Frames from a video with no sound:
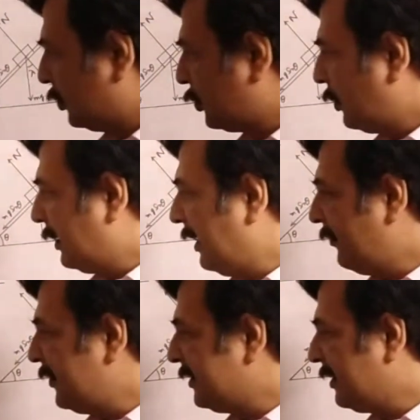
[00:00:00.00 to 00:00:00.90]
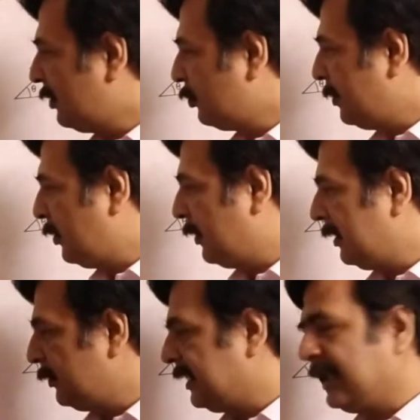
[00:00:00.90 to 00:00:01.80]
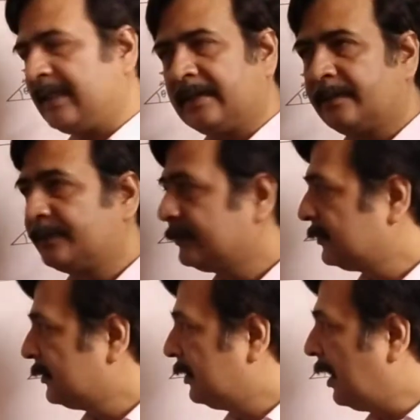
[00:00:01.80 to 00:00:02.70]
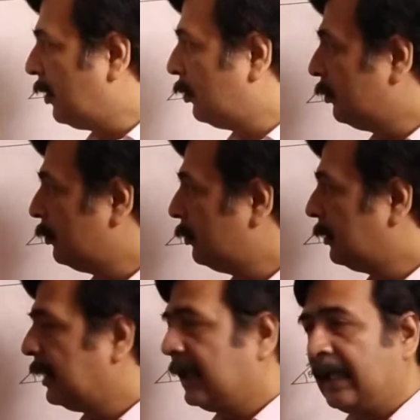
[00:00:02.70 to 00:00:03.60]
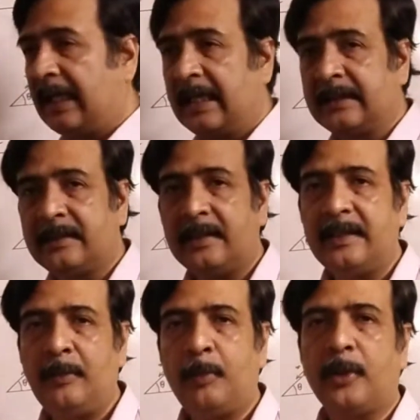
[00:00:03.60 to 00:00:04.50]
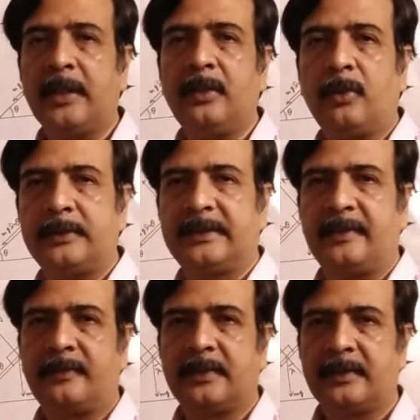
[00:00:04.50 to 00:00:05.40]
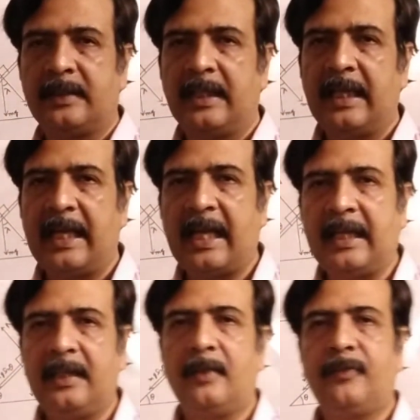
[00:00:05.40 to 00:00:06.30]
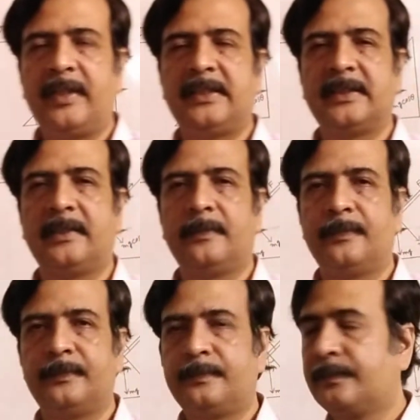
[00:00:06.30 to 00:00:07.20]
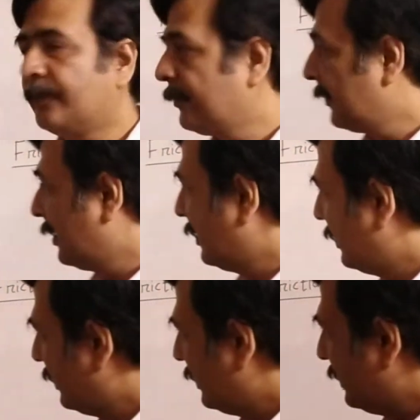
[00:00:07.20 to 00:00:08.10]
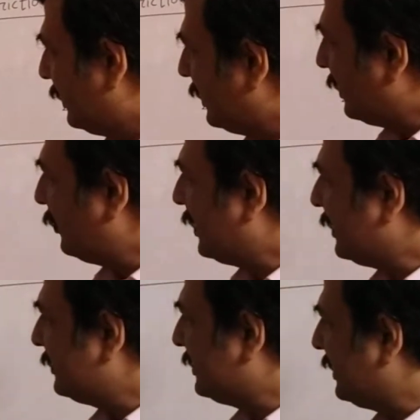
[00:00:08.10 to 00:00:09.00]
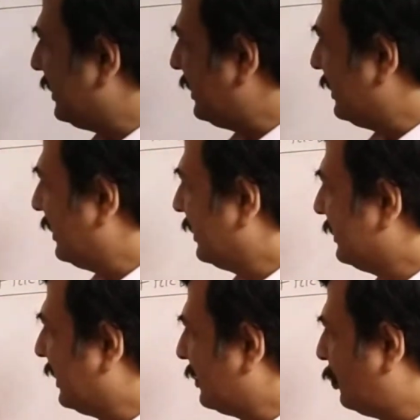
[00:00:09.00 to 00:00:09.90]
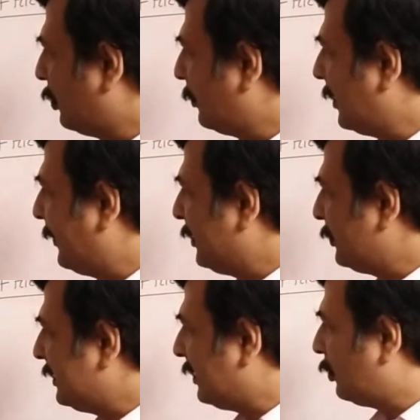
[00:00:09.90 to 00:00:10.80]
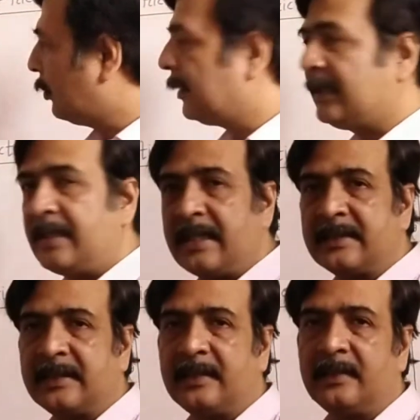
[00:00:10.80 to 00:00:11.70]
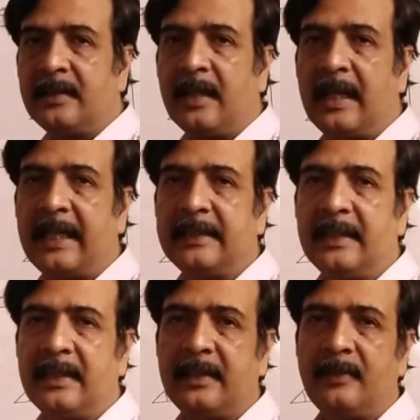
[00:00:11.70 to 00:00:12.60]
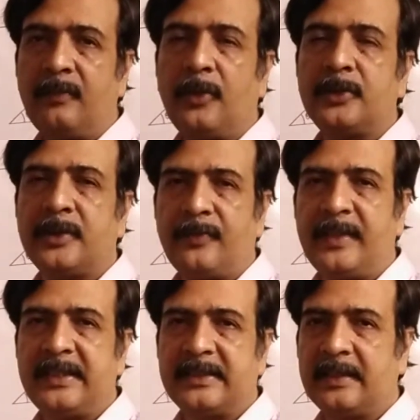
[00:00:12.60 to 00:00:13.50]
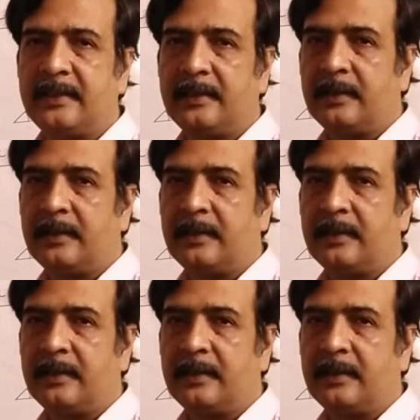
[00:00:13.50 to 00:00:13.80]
So F is equal to mu n we get. Now another important concept, angle of friction. Here we can see that between the normal reaction and the force of friction,